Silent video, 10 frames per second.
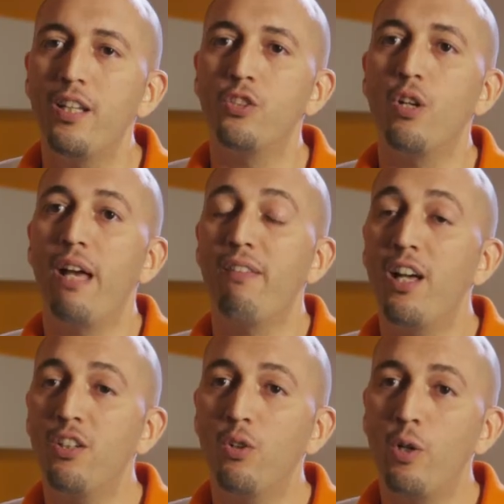is to have
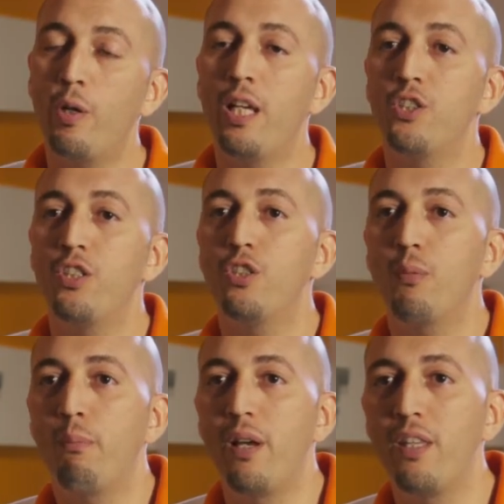100 locations
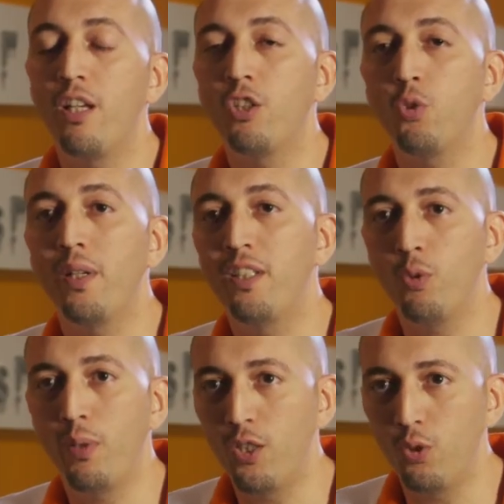by the year
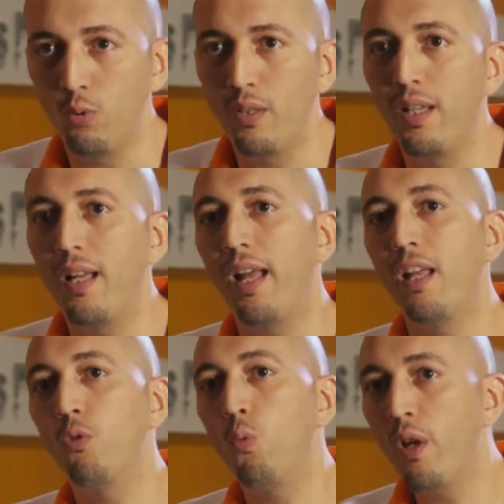2022.
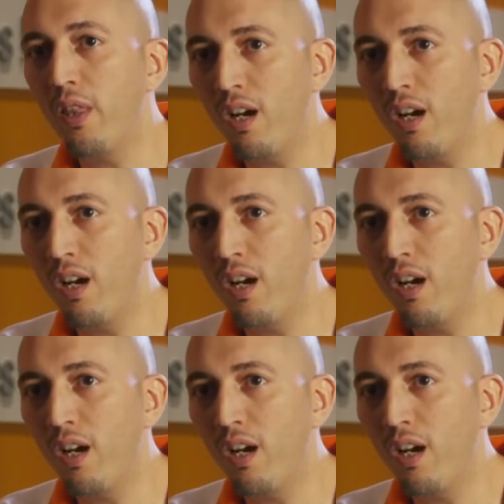And with